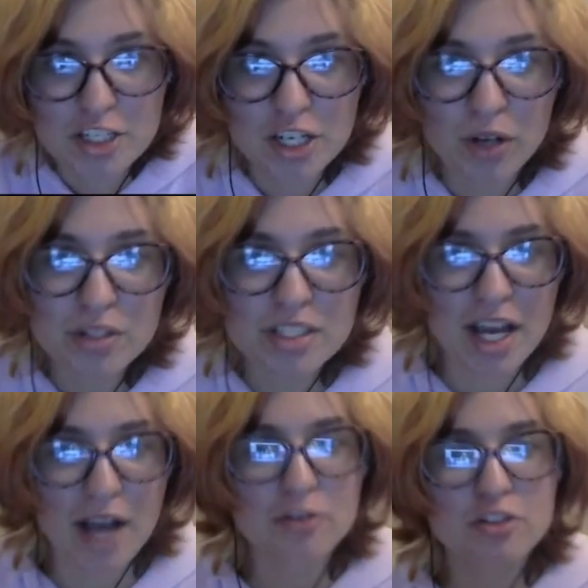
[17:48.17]
holds an
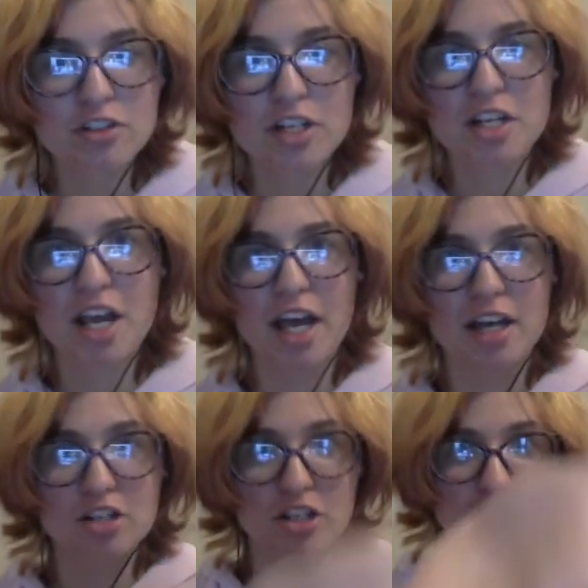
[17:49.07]
outstretched
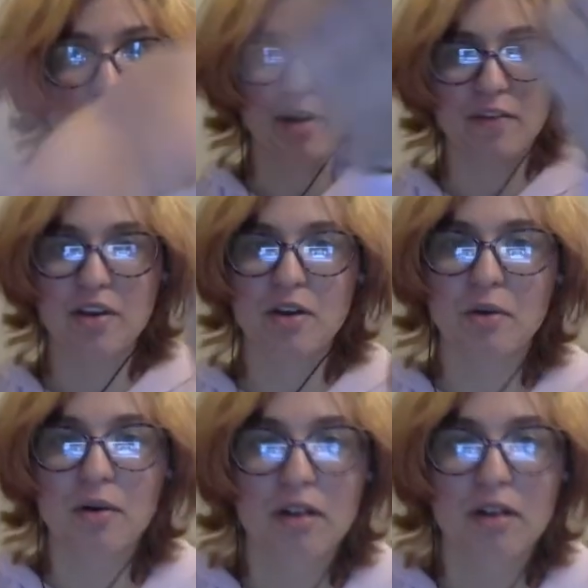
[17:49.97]
hand just above you.